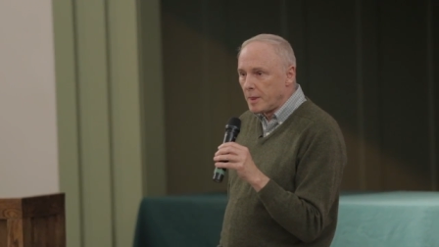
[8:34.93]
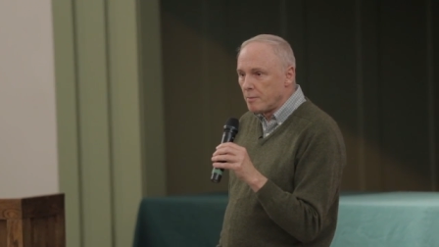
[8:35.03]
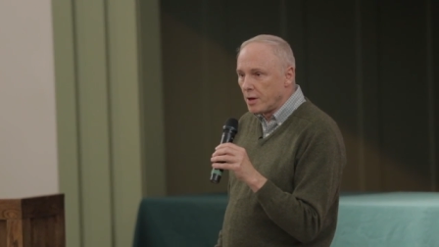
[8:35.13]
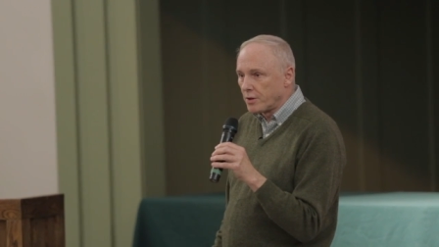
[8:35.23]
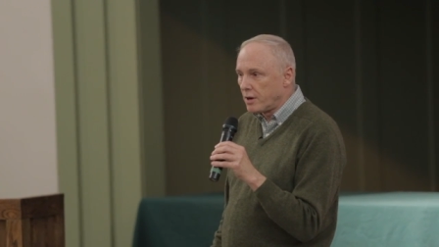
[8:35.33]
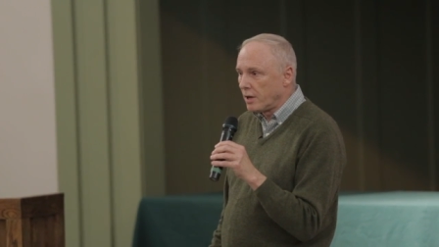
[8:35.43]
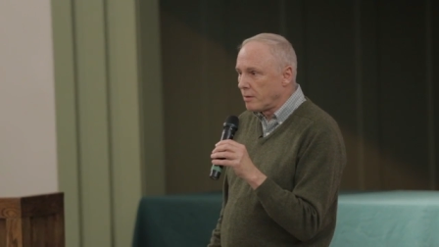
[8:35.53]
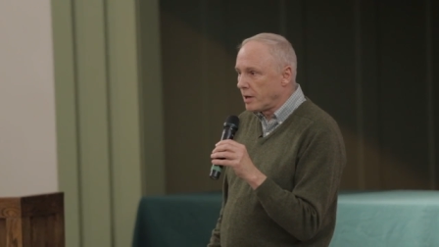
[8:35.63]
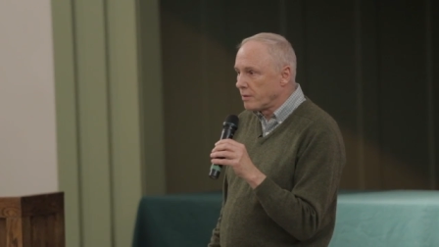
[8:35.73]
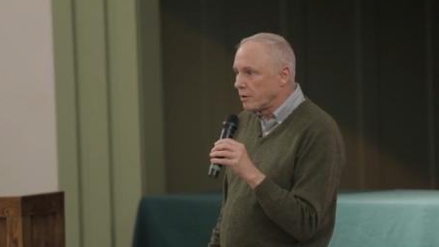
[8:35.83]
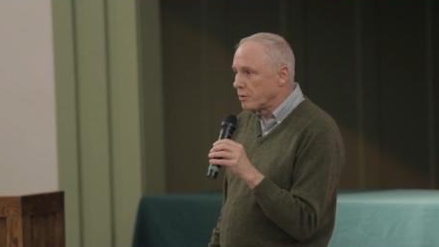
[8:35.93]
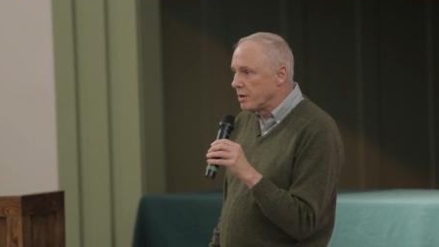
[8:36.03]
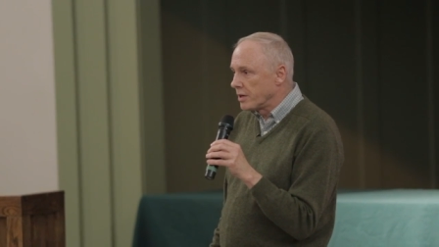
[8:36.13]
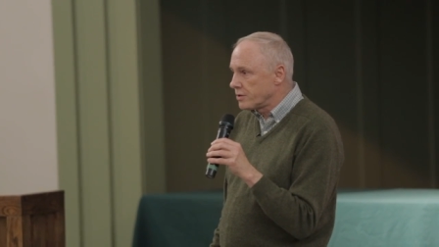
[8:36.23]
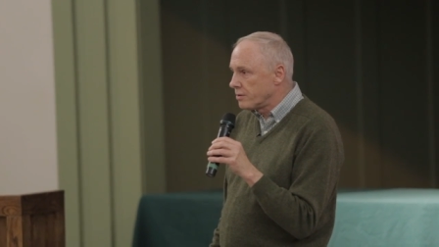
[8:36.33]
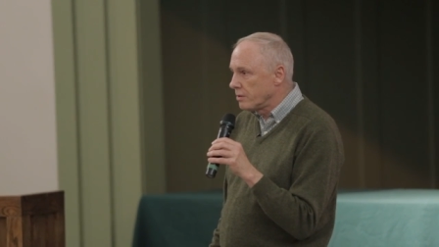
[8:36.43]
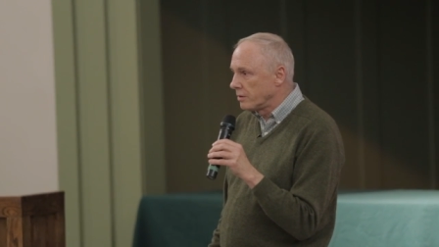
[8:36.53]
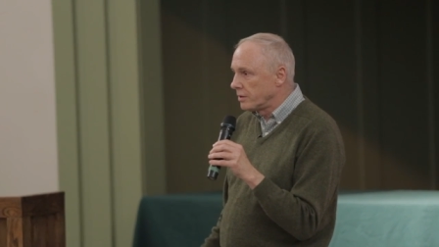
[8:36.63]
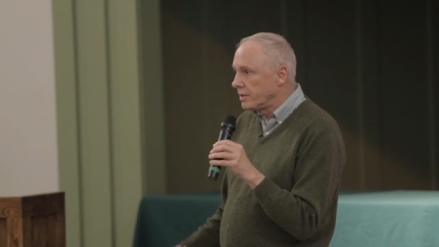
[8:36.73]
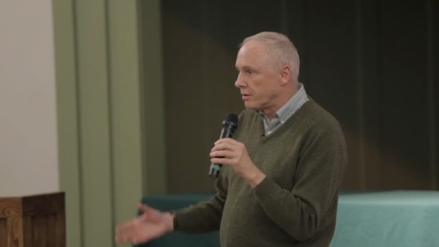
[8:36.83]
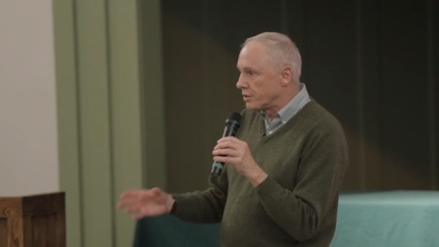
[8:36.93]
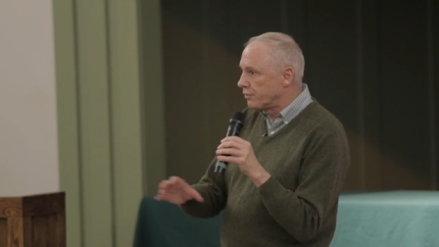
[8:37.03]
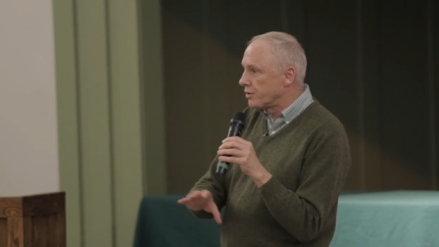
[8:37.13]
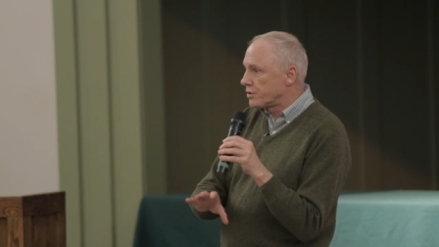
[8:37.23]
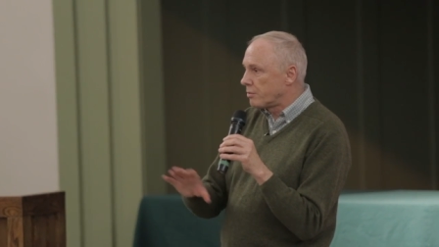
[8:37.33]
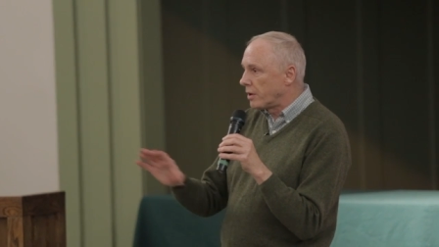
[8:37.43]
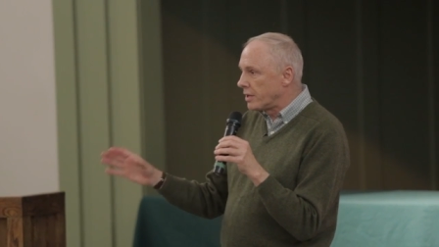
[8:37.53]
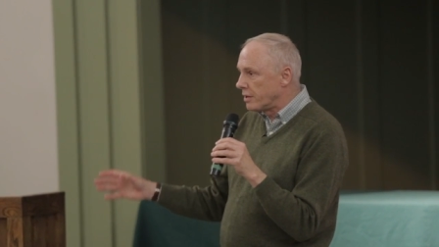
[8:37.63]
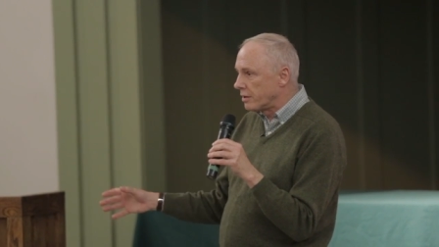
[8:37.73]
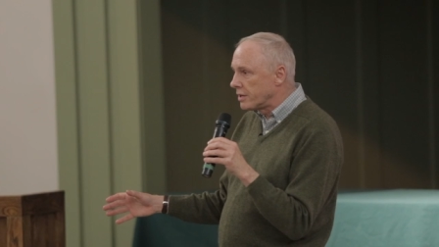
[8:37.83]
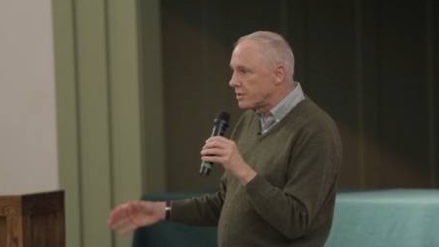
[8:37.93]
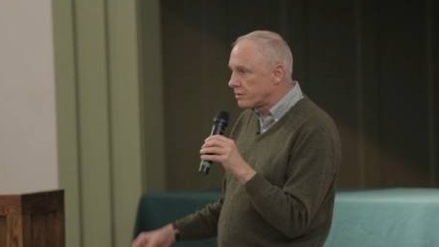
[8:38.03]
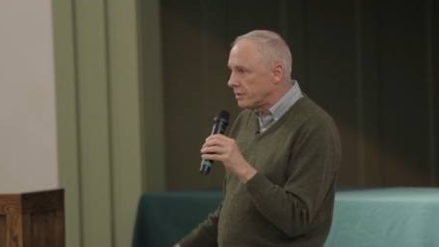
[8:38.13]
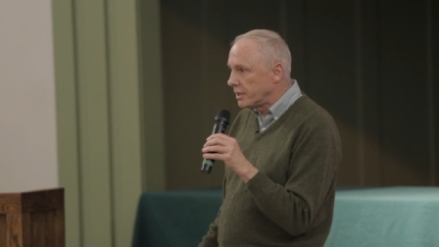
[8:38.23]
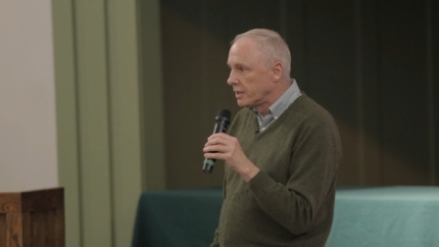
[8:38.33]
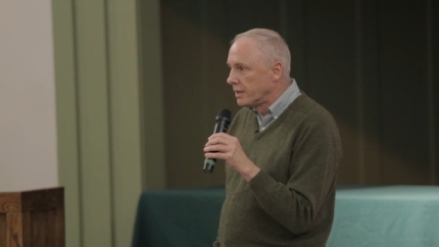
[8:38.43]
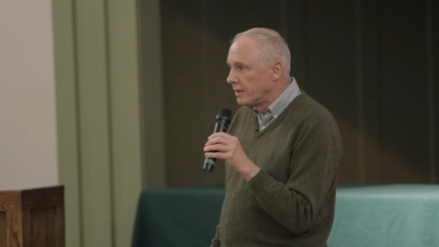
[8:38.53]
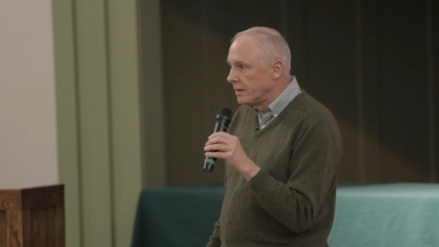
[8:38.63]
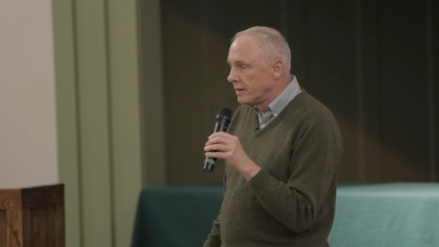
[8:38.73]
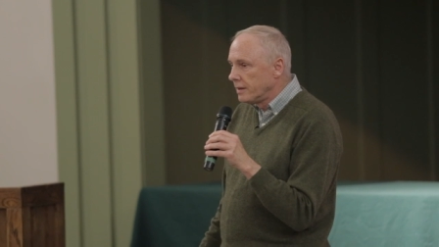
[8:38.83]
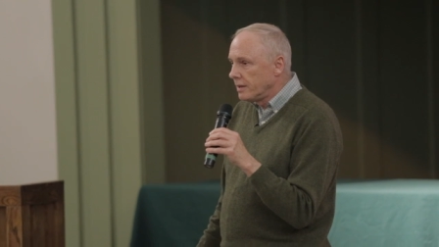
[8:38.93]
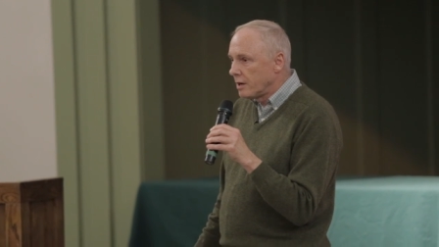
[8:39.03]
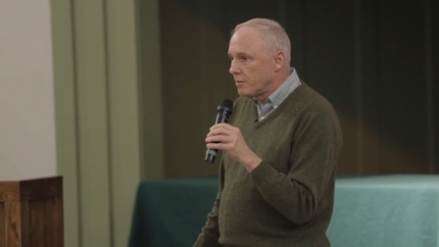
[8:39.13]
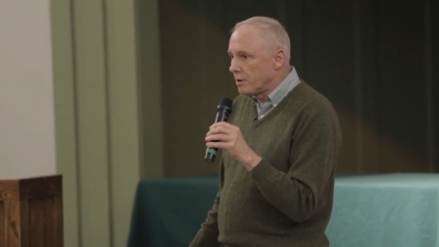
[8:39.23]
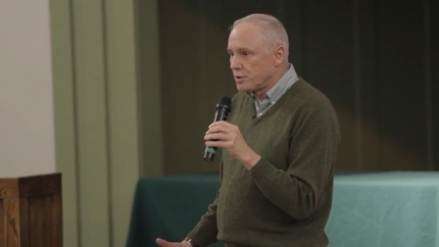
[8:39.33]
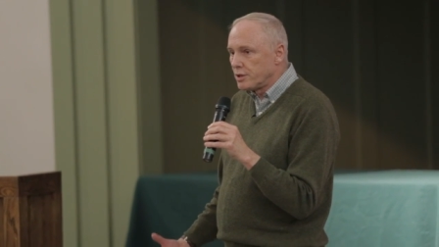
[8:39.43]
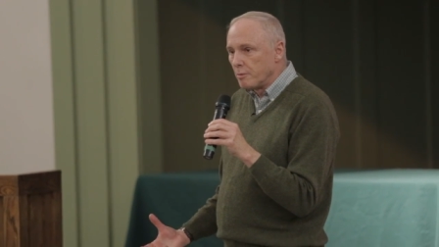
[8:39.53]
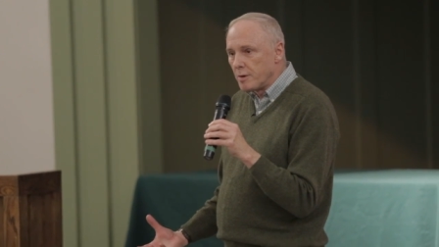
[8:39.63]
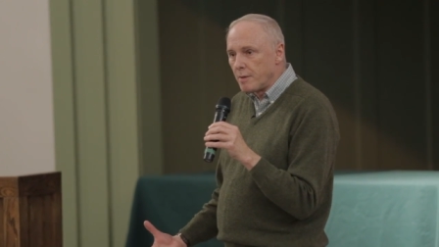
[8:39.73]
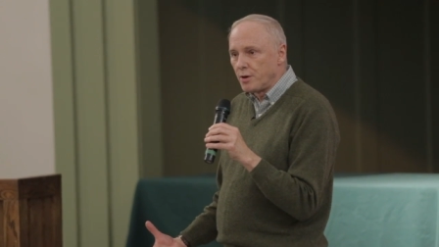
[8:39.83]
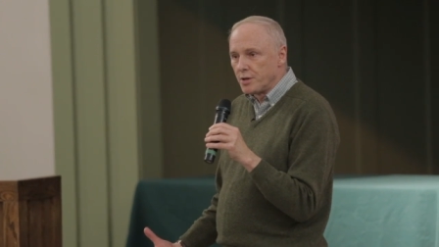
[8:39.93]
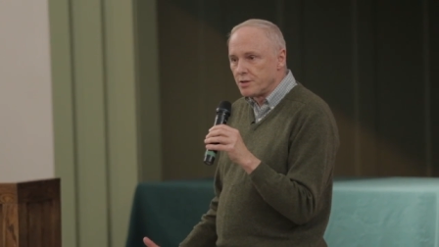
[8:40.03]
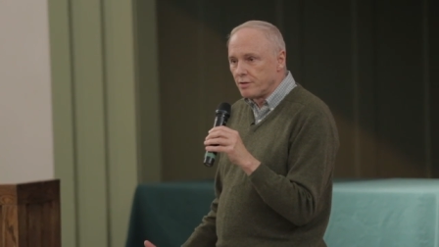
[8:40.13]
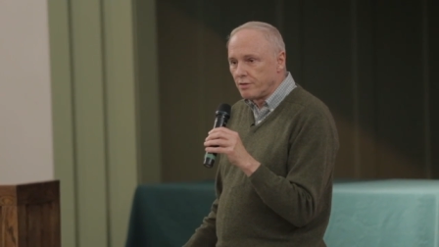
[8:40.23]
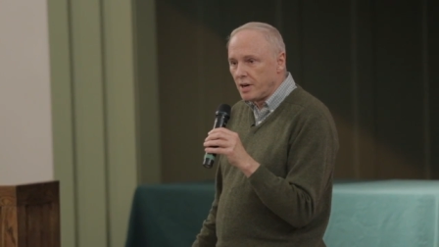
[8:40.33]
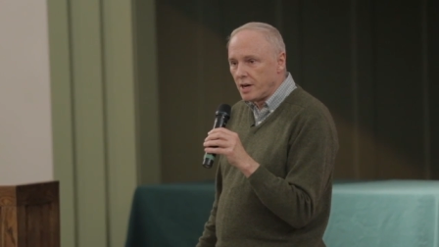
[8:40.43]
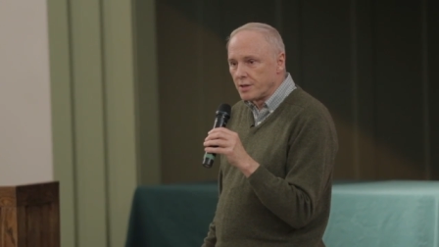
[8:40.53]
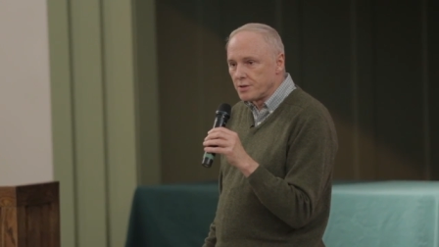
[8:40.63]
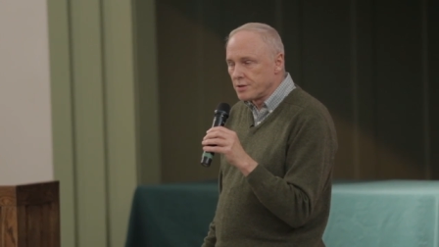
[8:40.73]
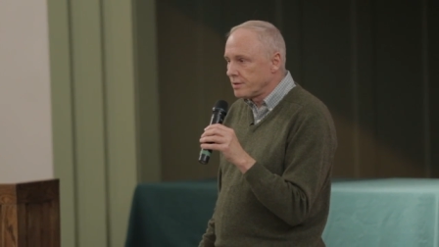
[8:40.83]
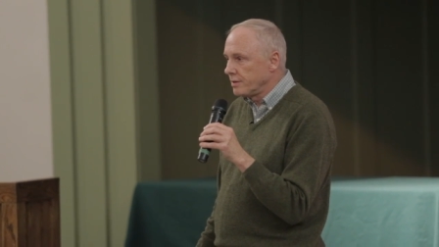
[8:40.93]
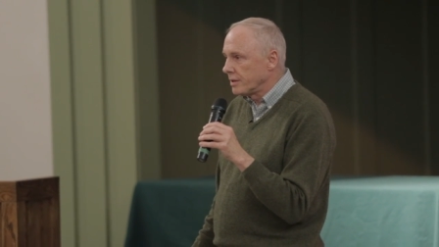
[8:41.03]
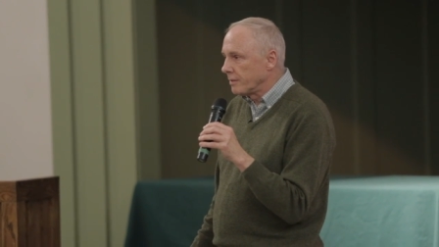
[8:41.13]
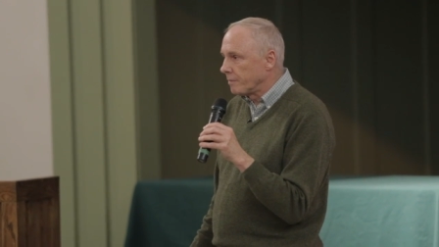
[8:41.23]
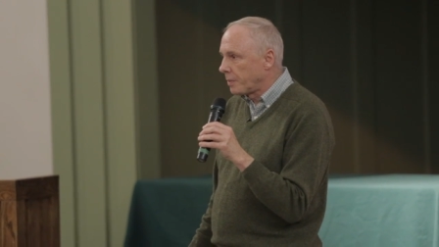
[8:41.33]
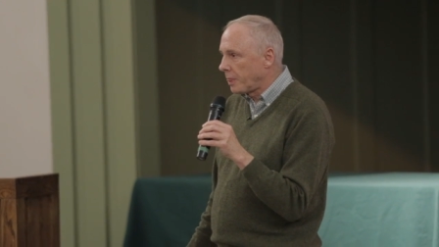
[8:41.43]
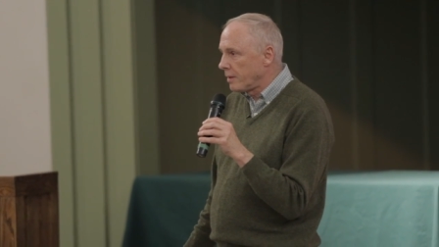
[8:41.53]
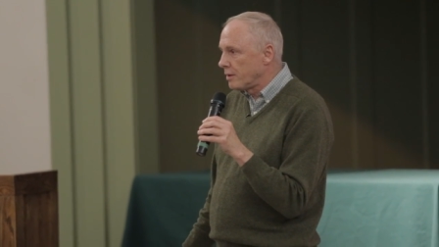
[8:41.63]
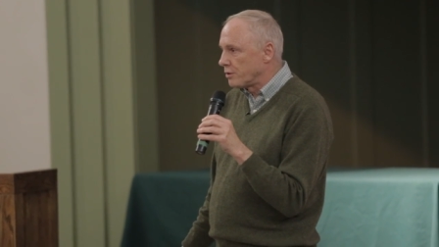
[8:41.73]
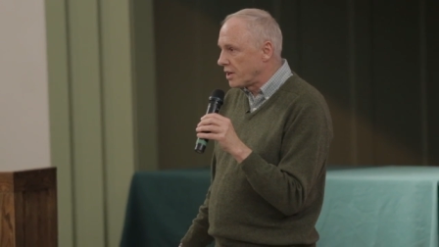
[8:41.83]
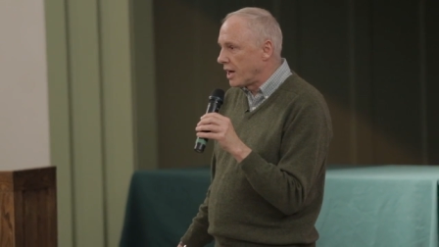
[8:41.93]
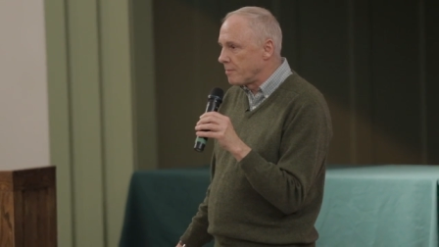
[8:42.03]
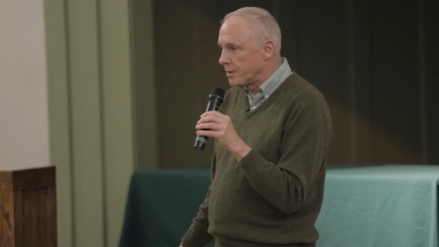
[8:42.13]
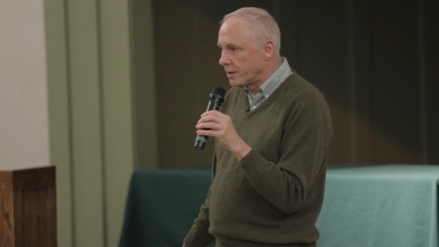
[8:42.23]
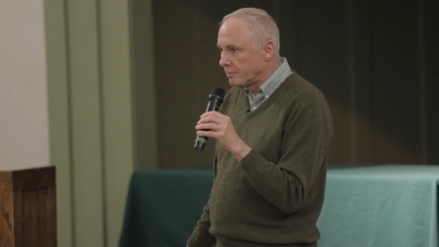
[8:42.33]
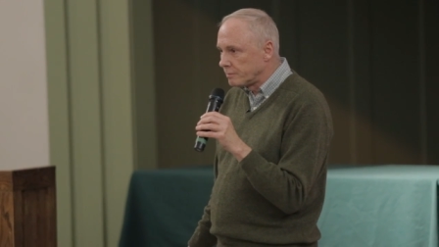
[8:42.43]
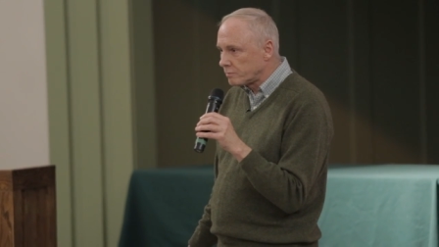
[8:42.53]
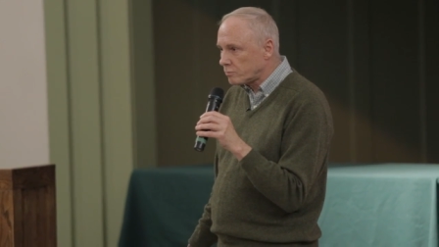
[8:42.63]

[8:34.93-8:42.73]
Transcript: about the Colorado Outward Bound School, you know, its first 20 year history. Um, there were still memories of Hahn's, um, you know, time there.